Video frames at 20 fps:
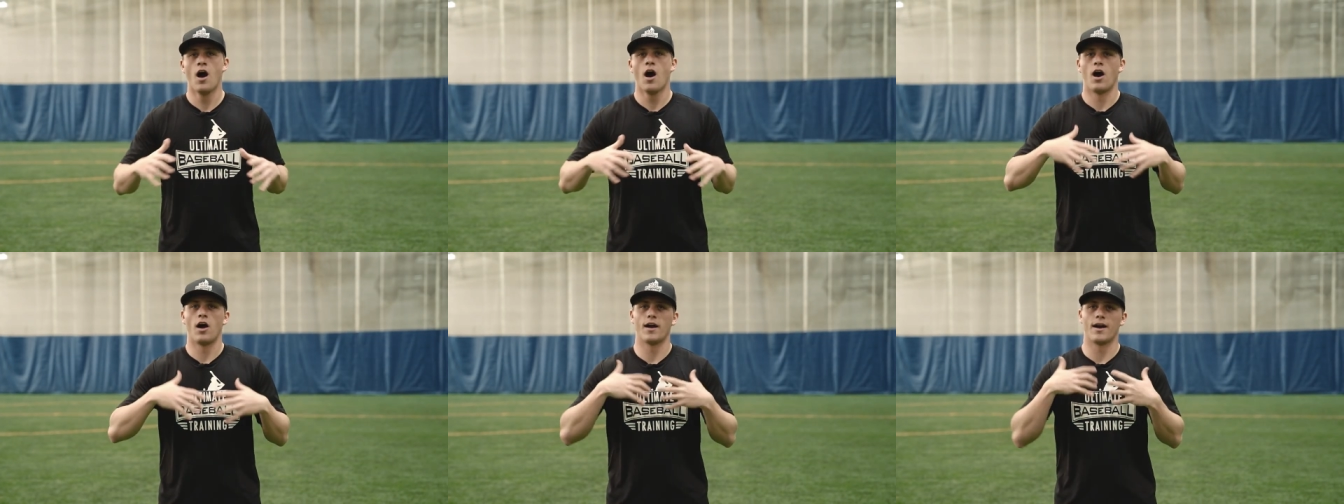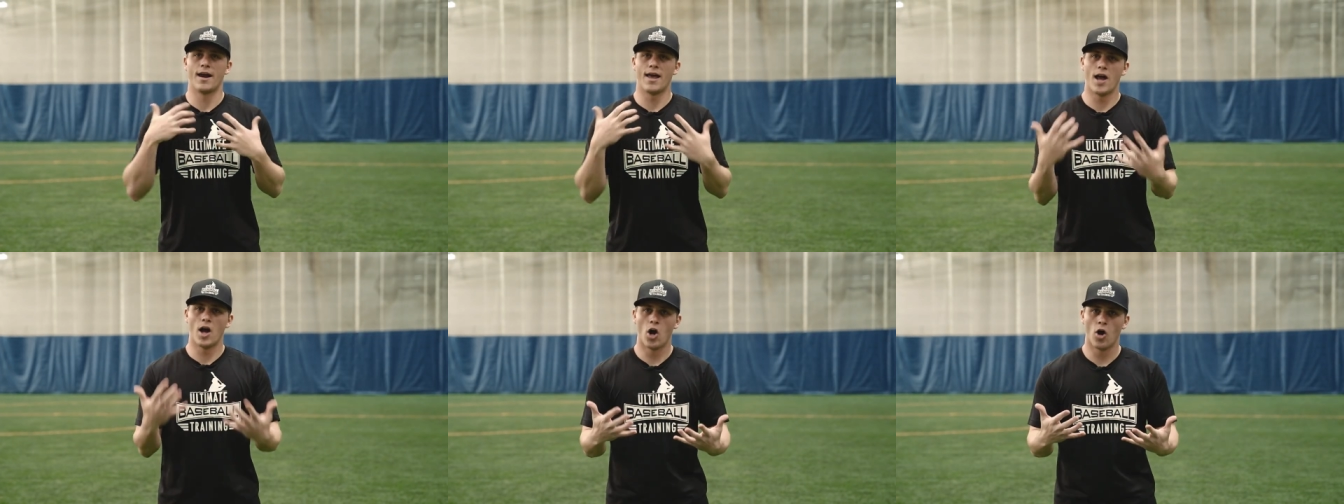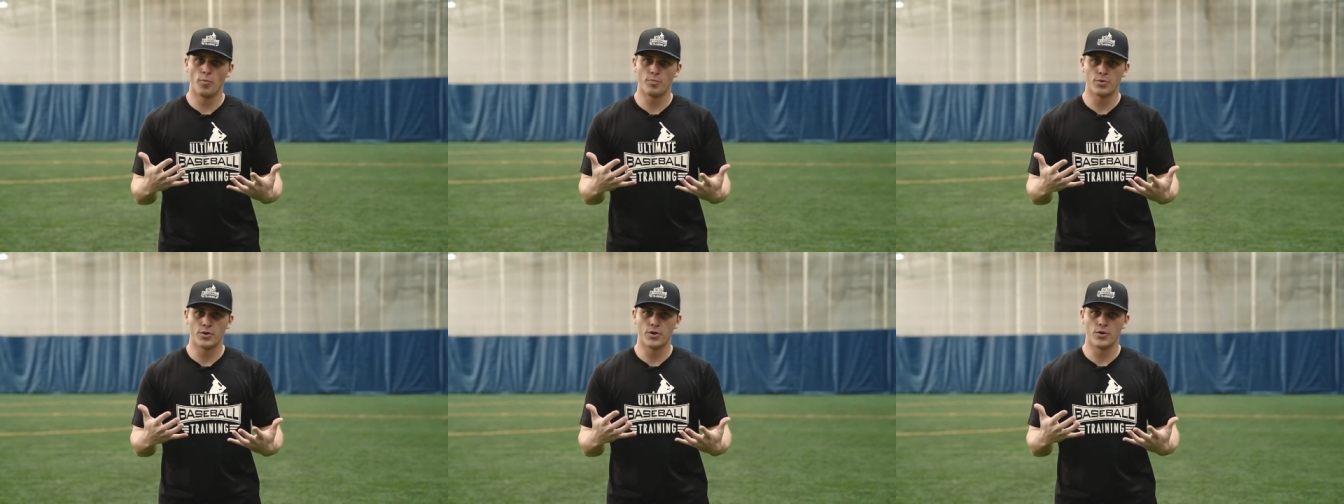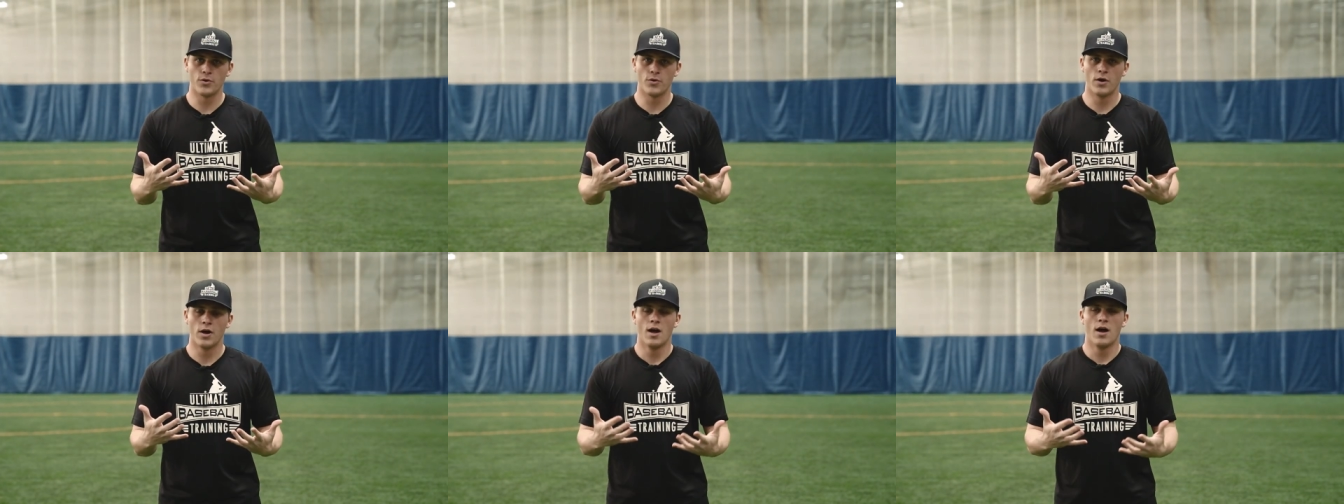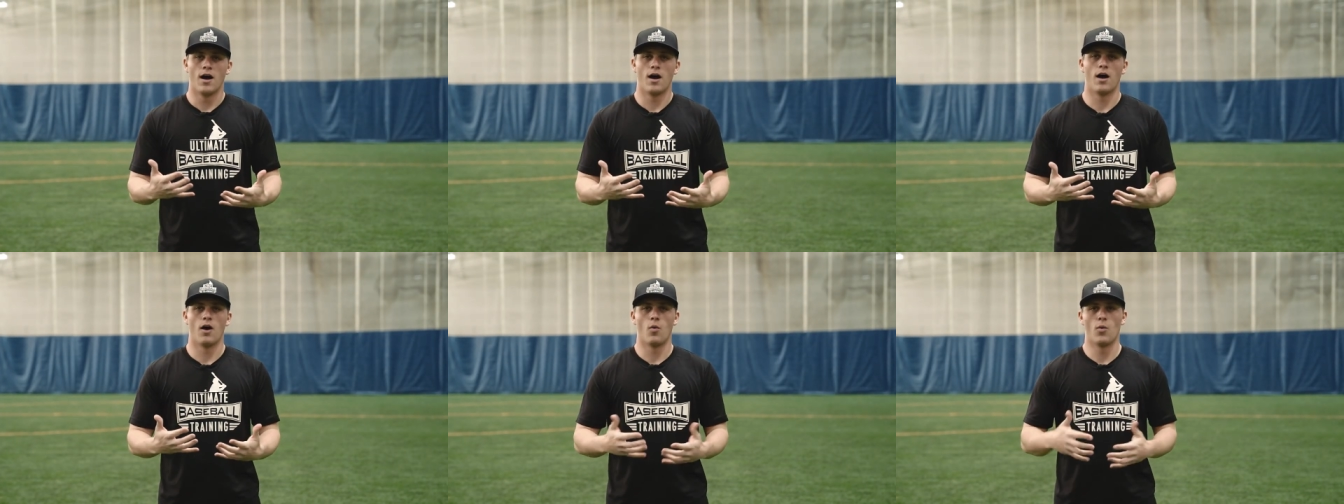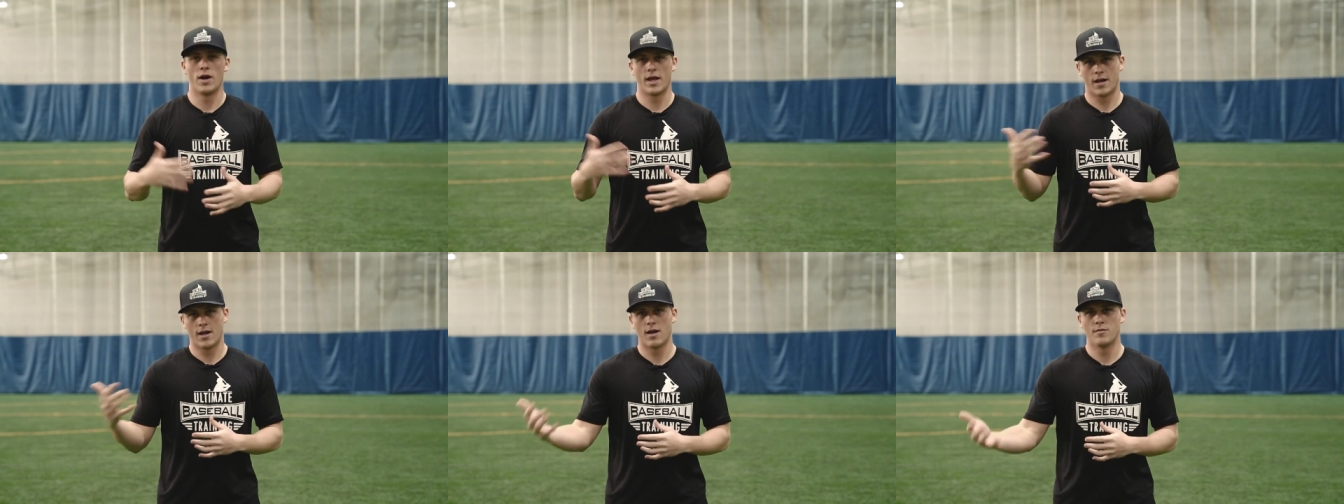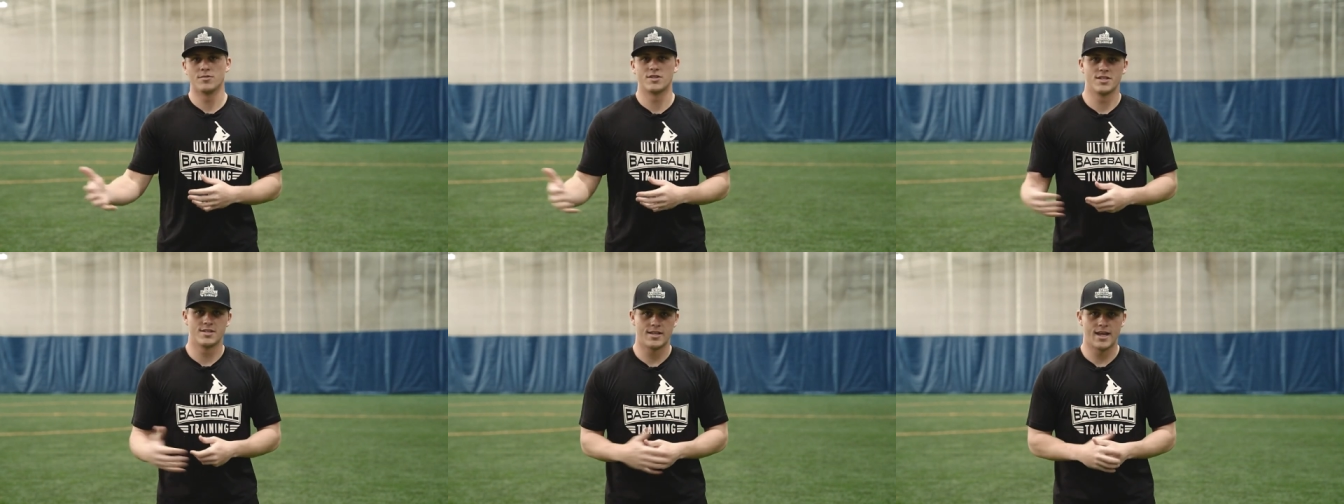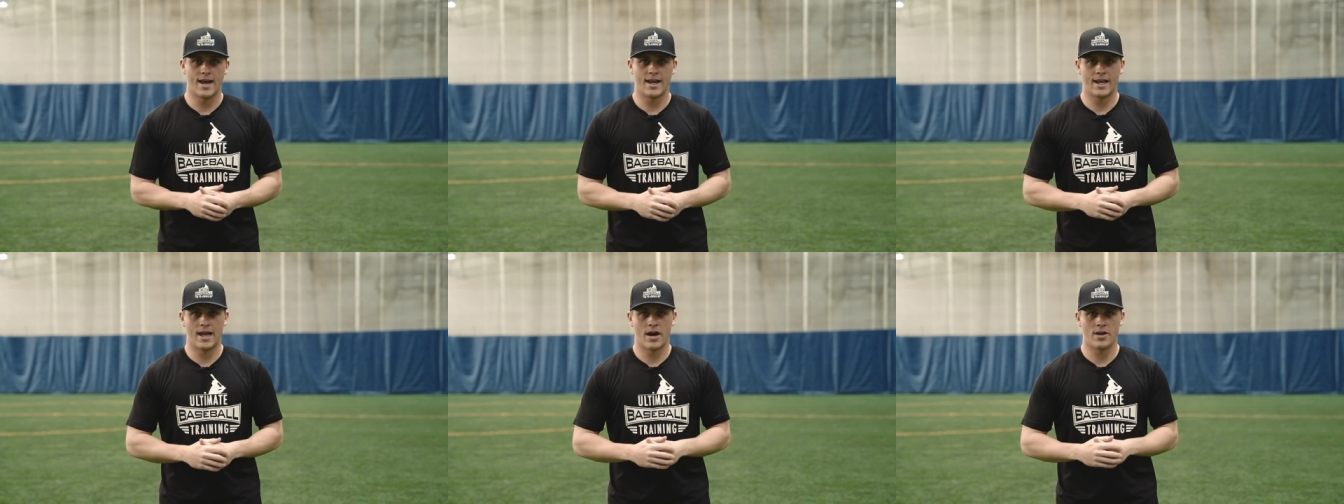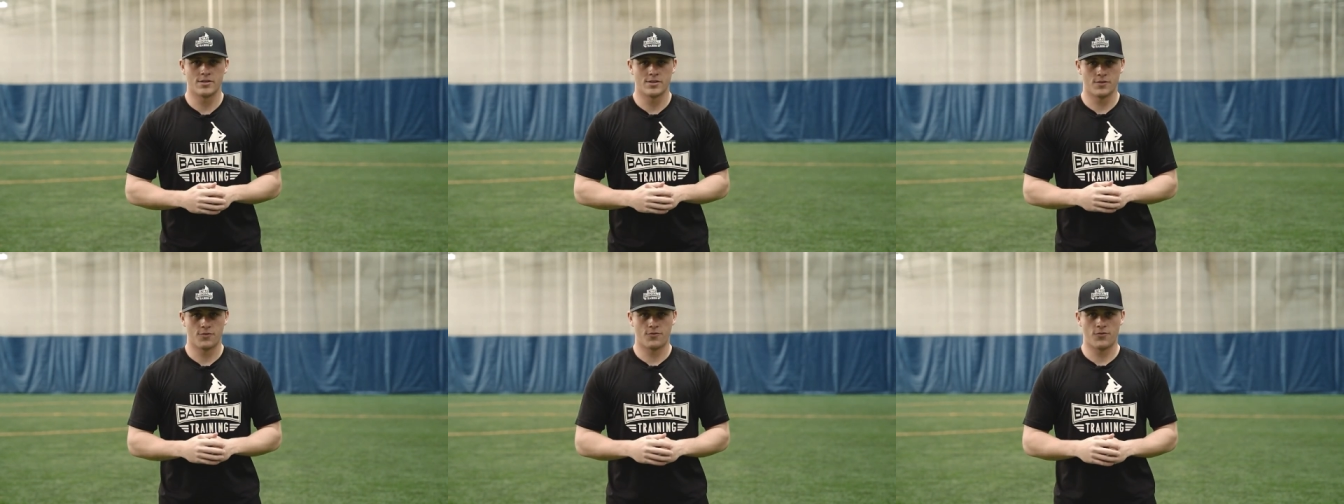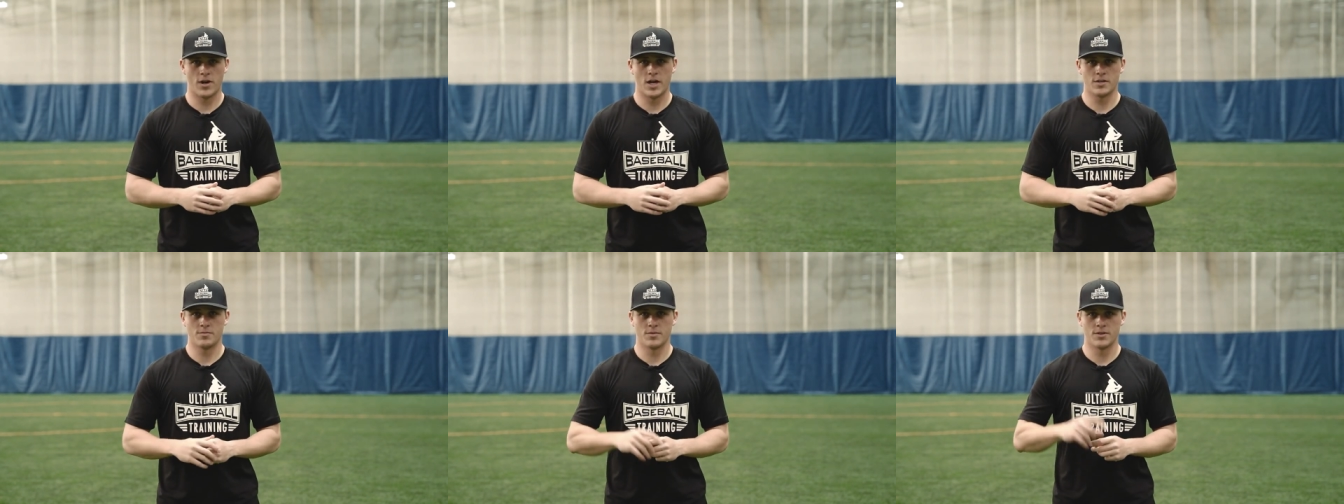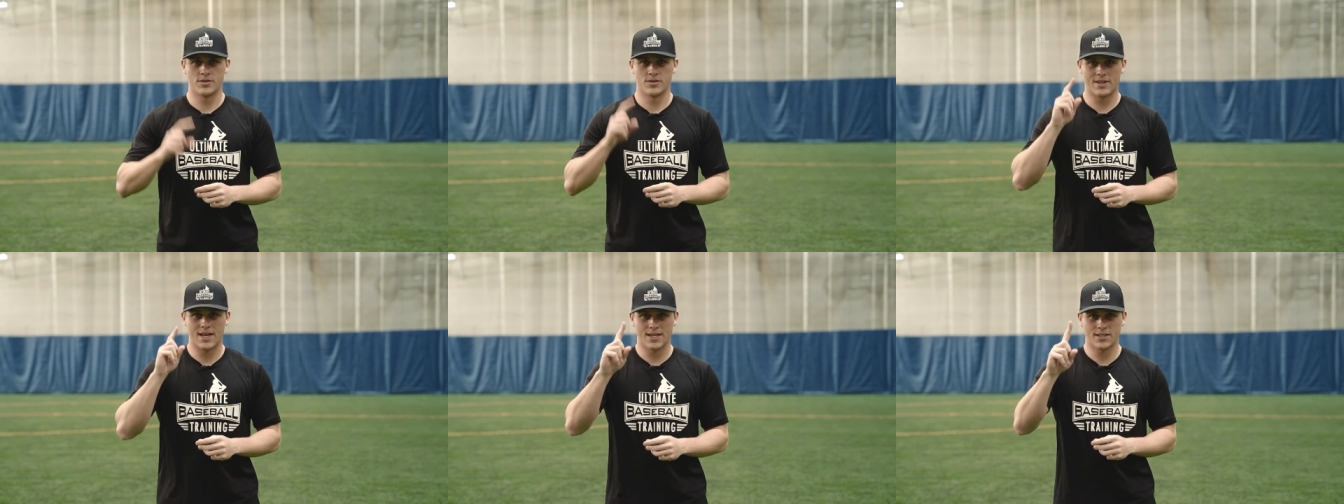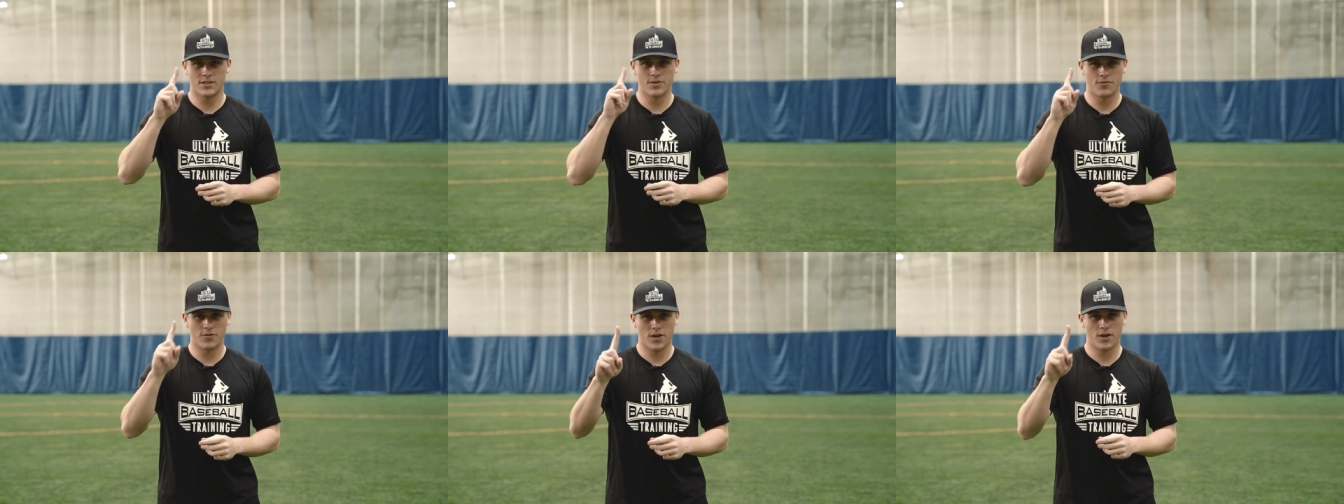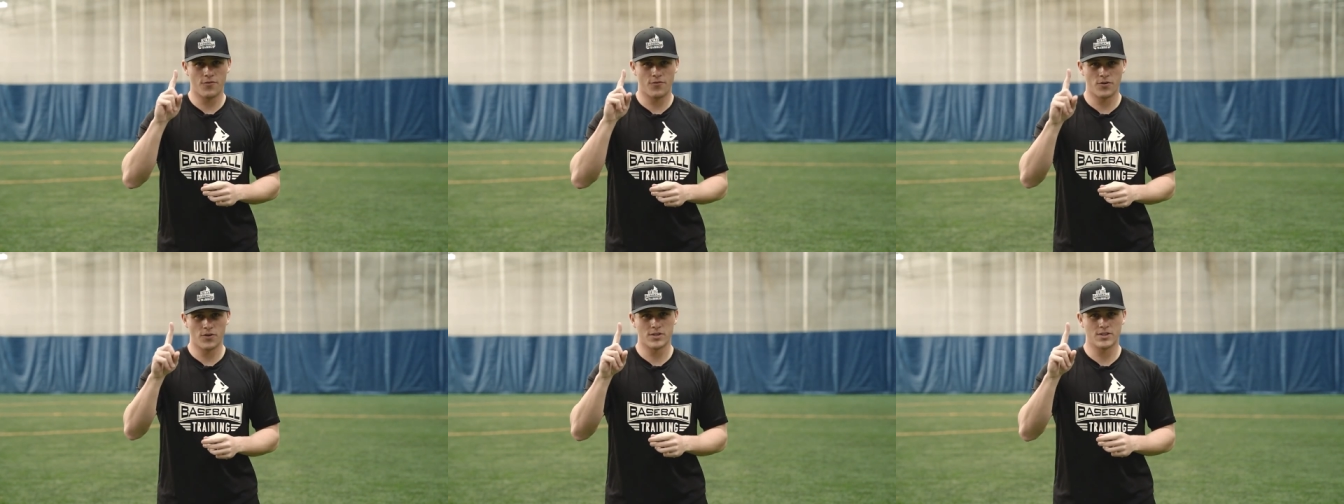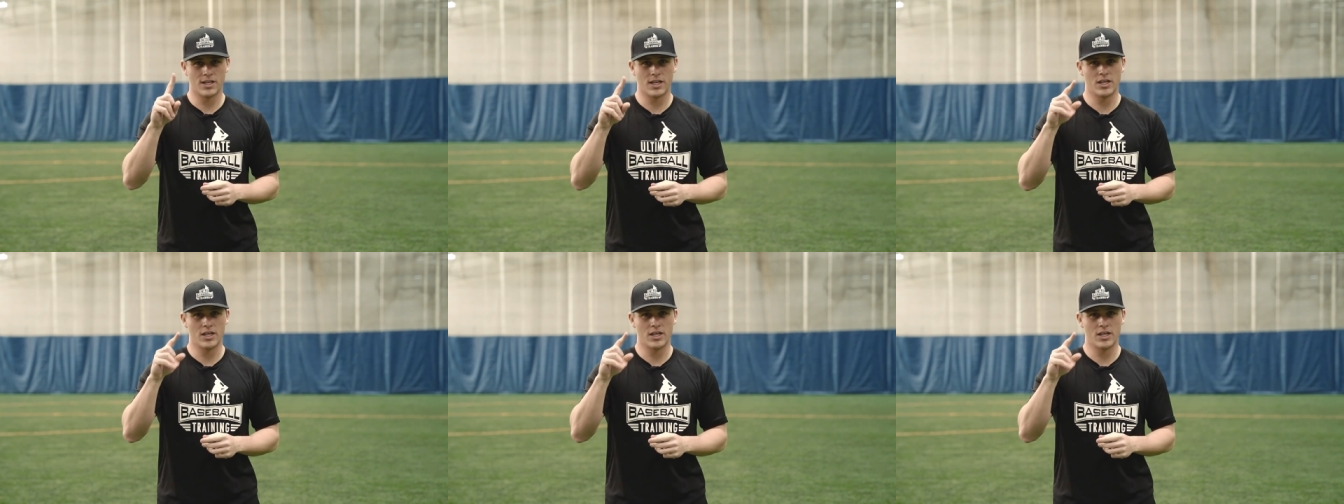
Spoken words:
are going to help you when it comes to standing out as a freshman. So that's the very first